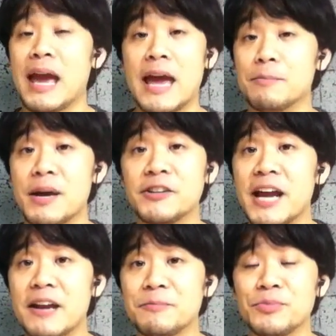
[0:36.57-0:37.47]
And better
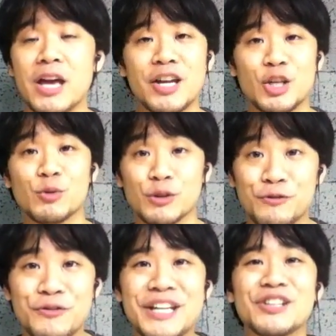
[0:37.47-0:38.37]
yet, you will
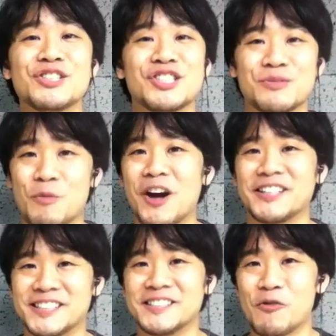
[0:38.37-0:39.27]
feel
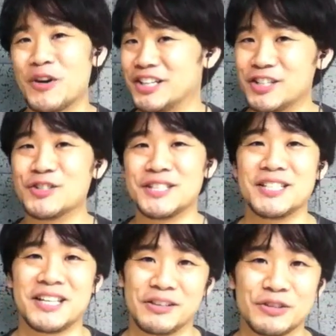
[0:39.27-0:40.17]
smarter when you use
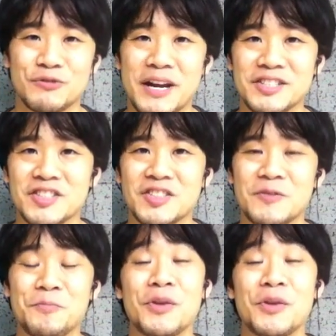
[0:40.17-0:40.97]
these English phrases.